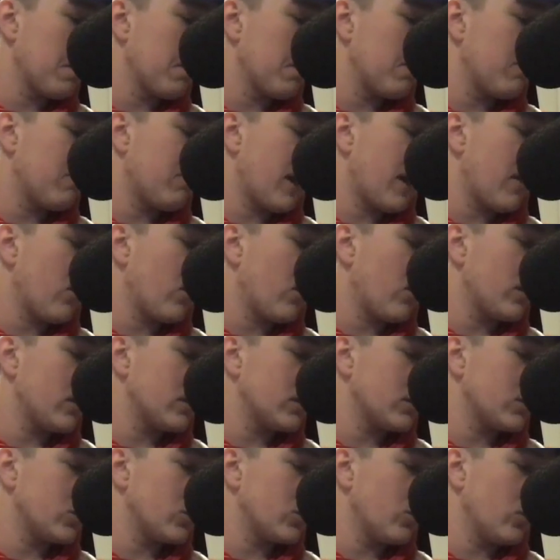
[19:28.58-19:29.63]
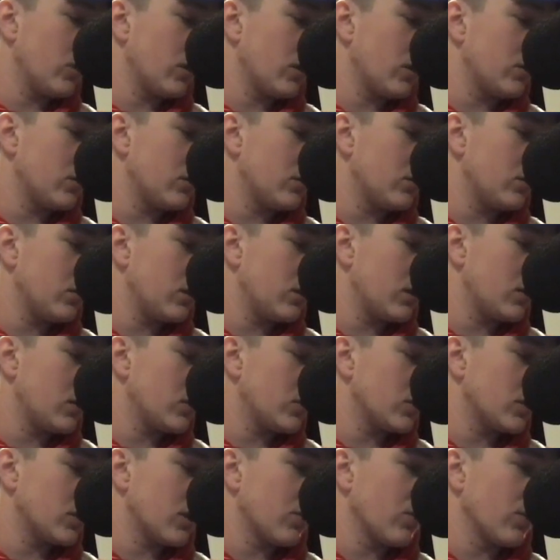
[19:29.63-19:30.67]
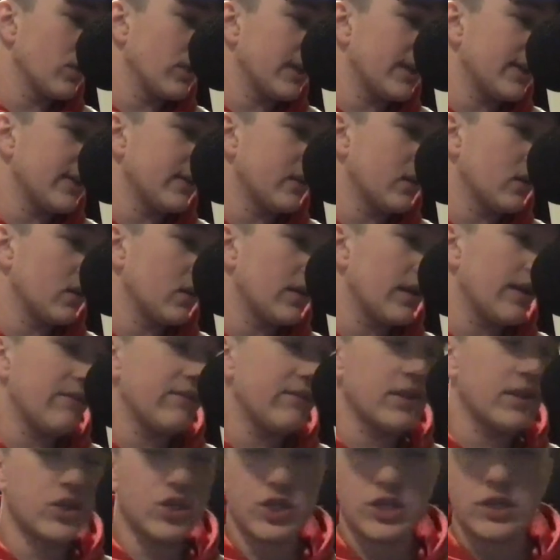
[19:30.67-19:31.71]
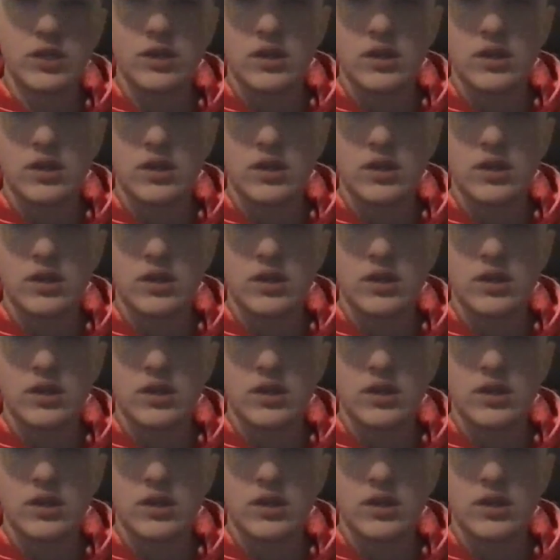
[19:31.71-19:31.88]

Find what it is that you want to do and just get really clear on that vision